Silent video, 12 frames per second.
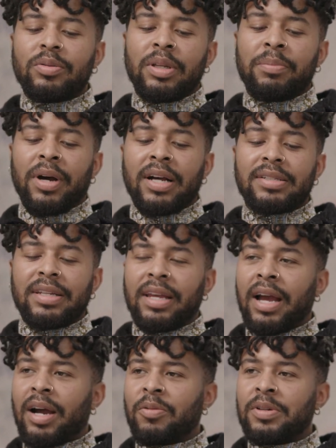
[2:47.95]
that
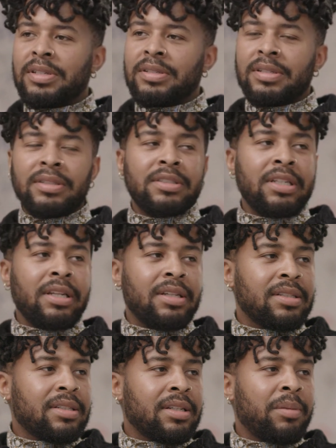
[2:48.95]
Basquiat was a
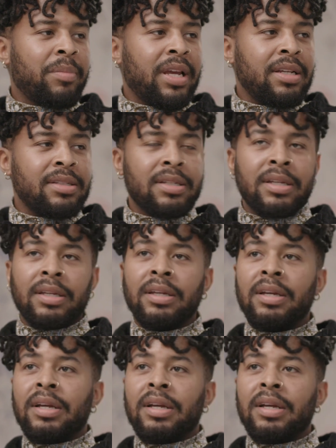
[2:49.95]
genius and amazing,